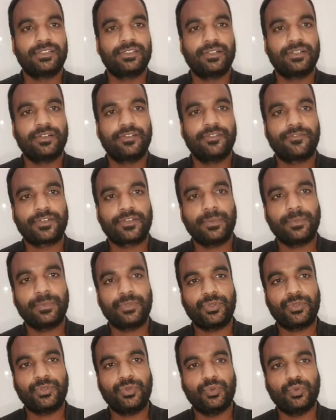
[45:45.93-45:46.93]

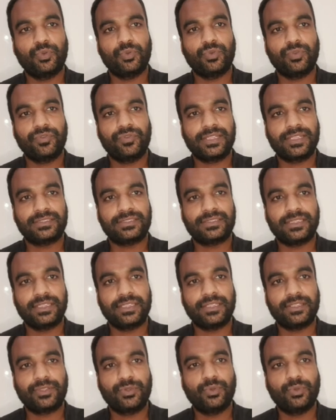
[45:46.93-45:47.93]
From 2, we can see
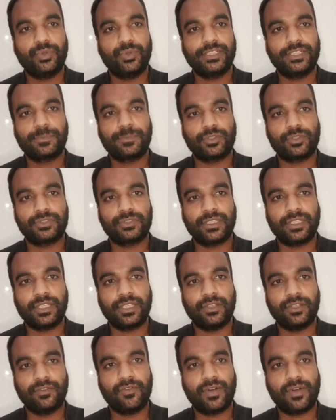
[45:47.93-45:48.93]
2 is
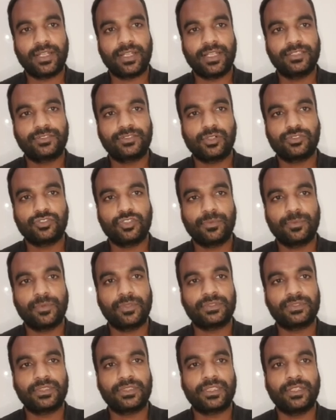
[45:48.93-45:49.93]
positive, 1 is also
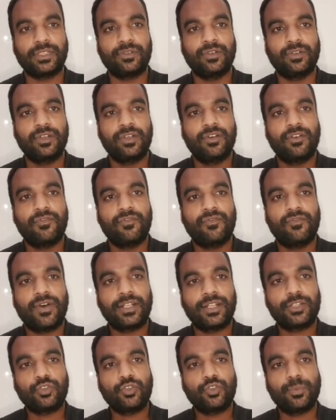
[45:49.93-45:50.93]
positive. 1
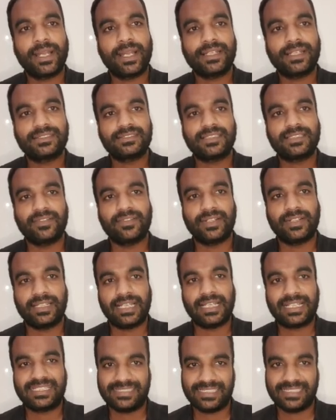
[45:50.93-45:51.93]
to minus 7,
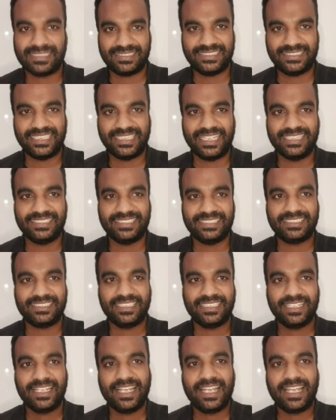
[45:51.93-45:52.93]
that is a change.
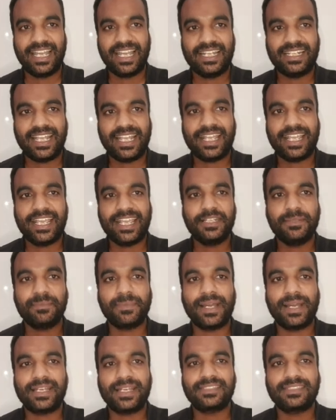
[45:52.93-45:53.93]
And again
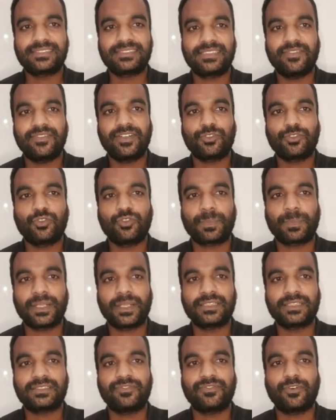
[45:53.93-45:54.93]
minus 7 to
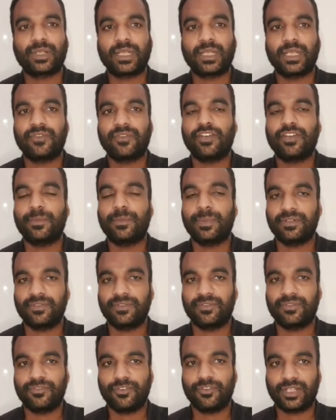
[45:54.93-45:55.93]
plus
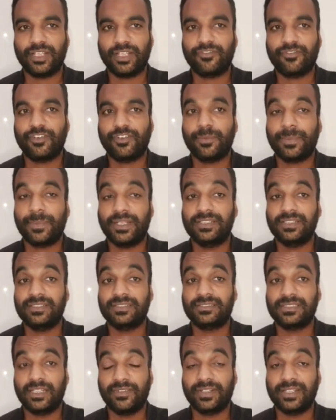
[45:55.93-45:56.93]
45 by
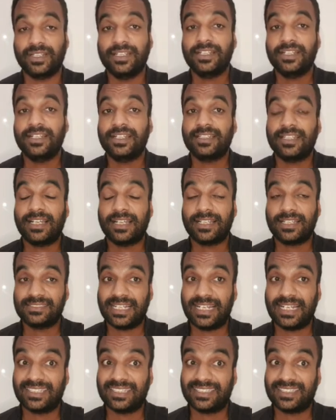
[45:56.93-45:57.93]
7, that is
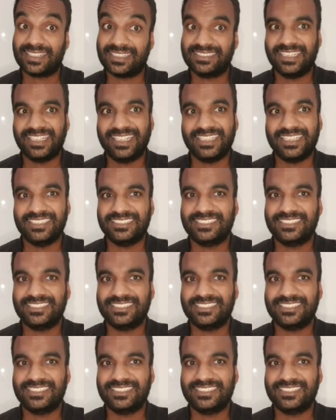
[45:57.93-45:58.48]
another change.